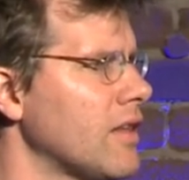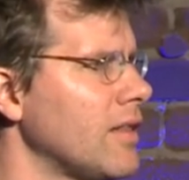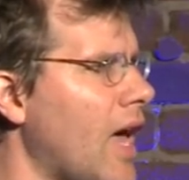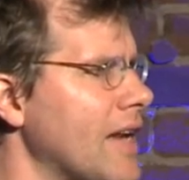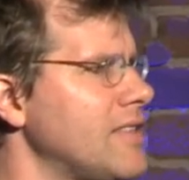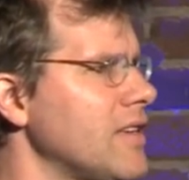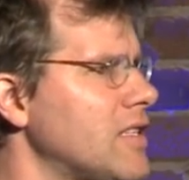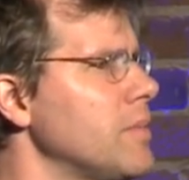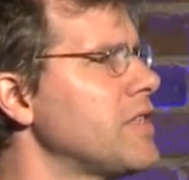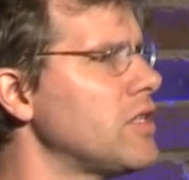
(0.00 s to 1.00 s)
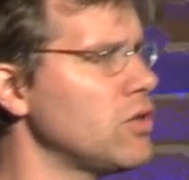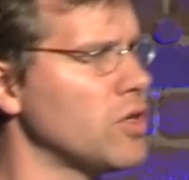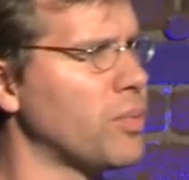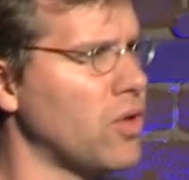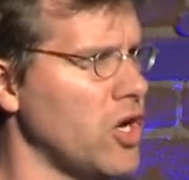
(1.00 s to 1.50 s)
A lot of systems that do
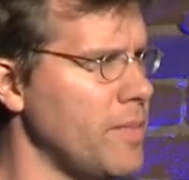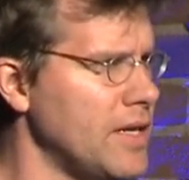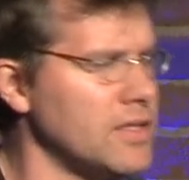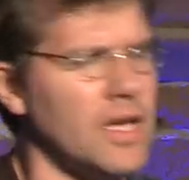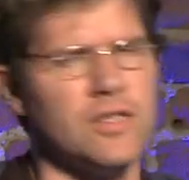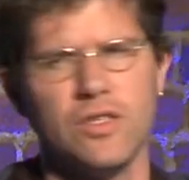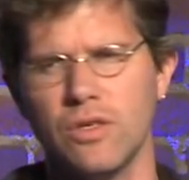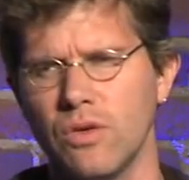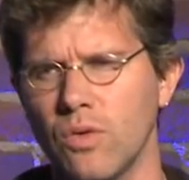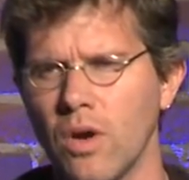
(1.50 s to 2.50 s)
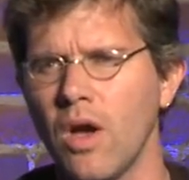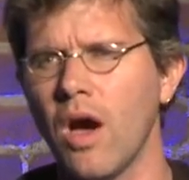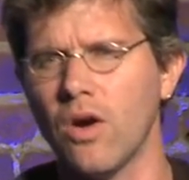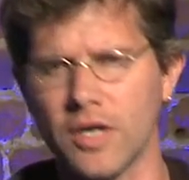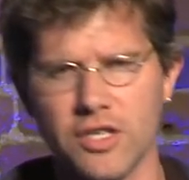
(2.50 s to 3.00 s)
deployment and do
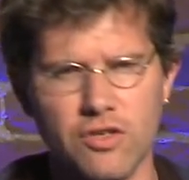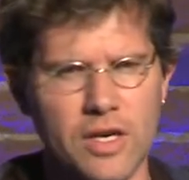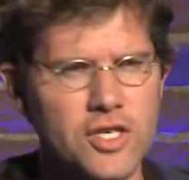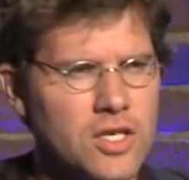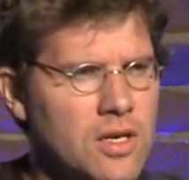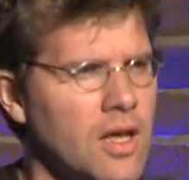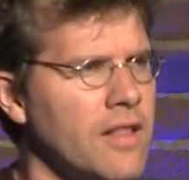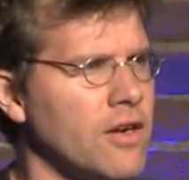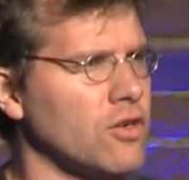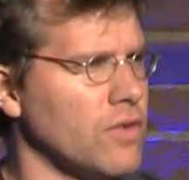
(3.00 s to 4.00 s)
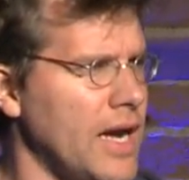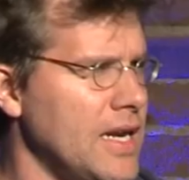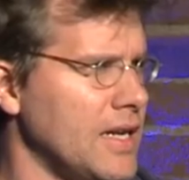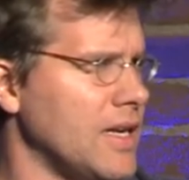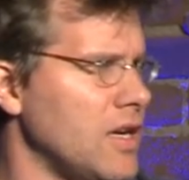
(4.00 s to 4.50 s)
orchestration, they're
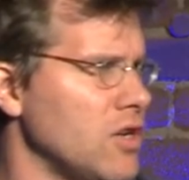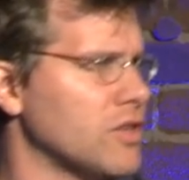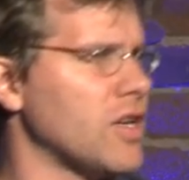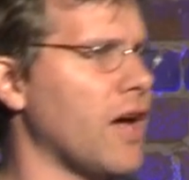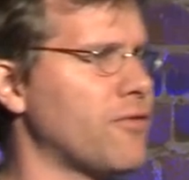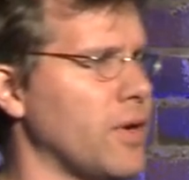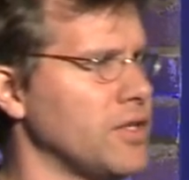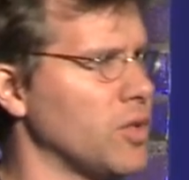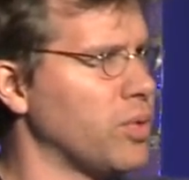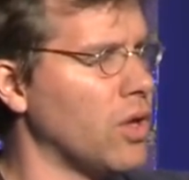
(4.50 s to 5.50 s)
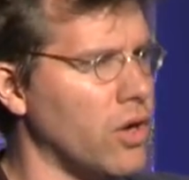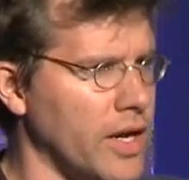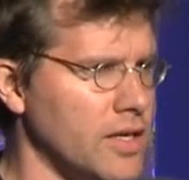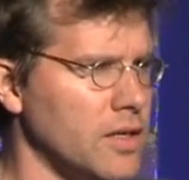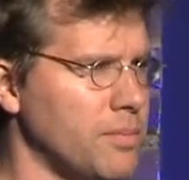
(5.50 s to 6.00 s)
great at getting your software
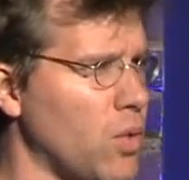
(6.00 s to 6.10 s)
deployed.